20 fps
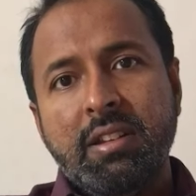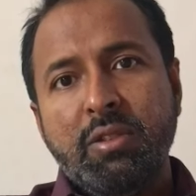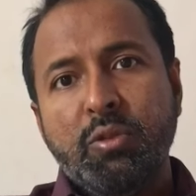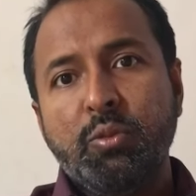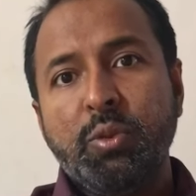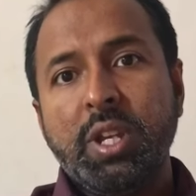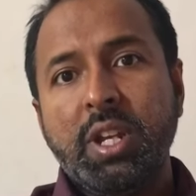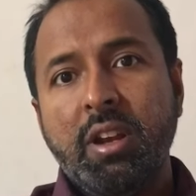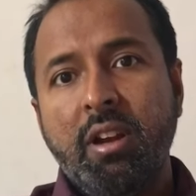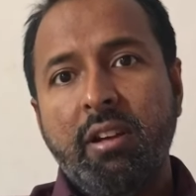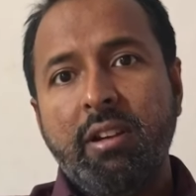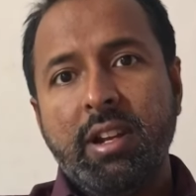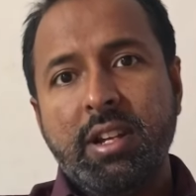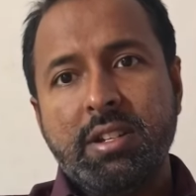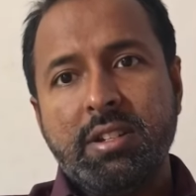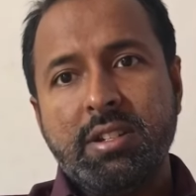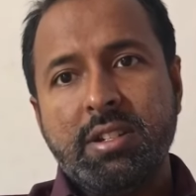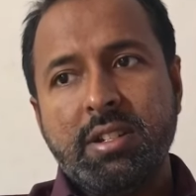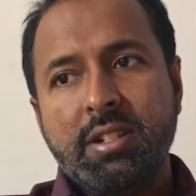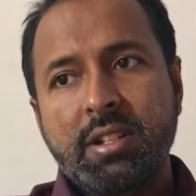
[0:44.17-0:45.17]
we call
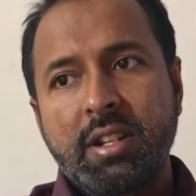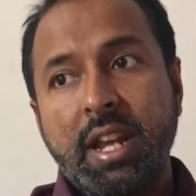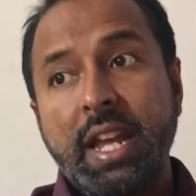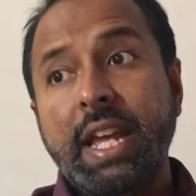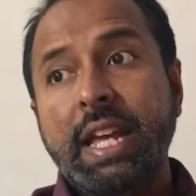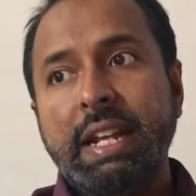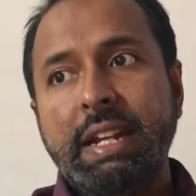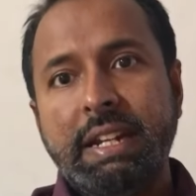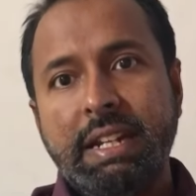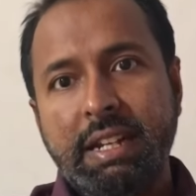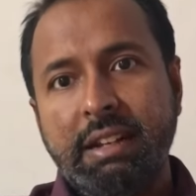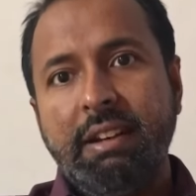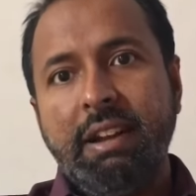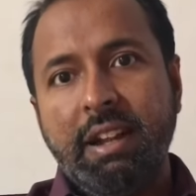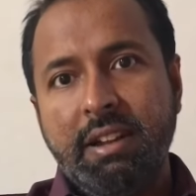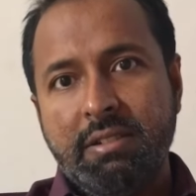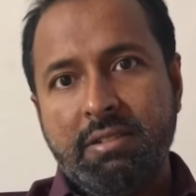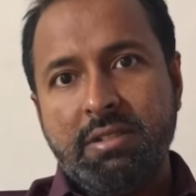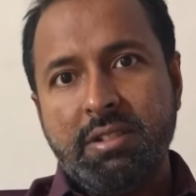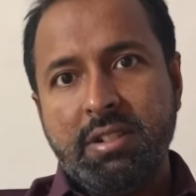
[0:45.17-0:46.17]
it air
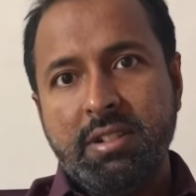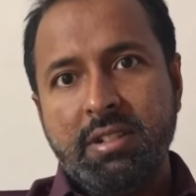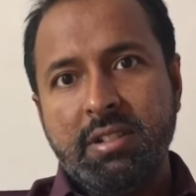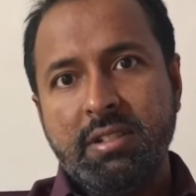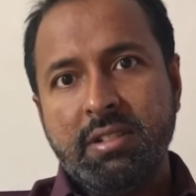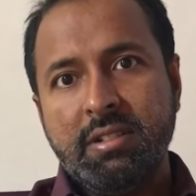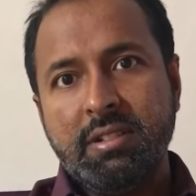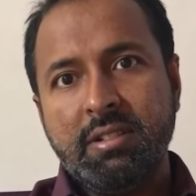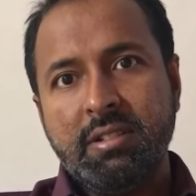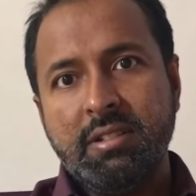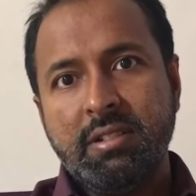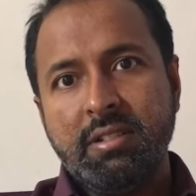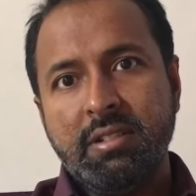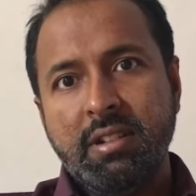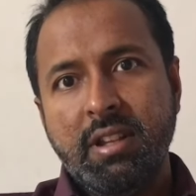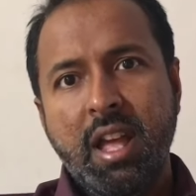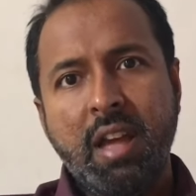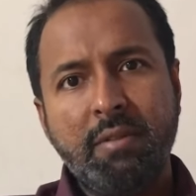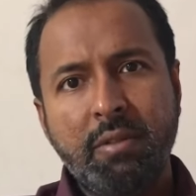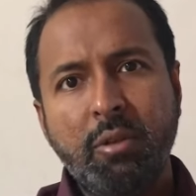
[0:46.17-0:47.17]
current.
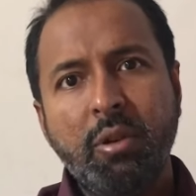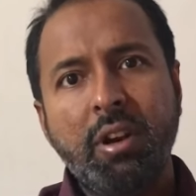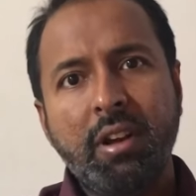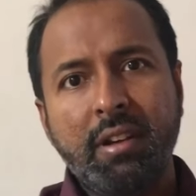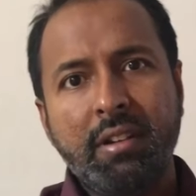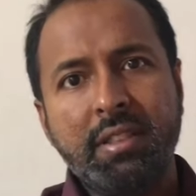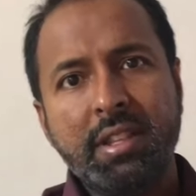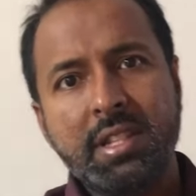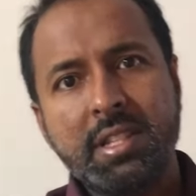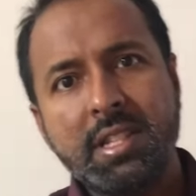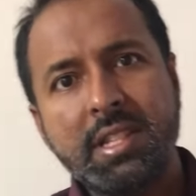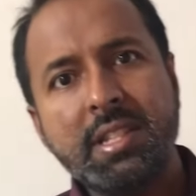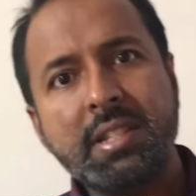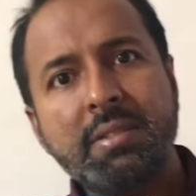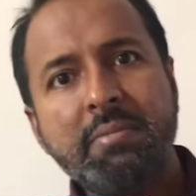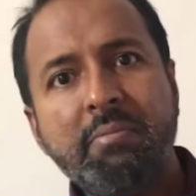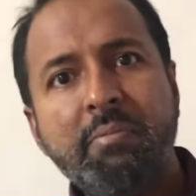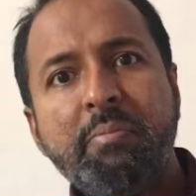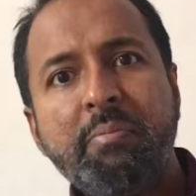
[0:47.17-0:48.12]
Have you heard this?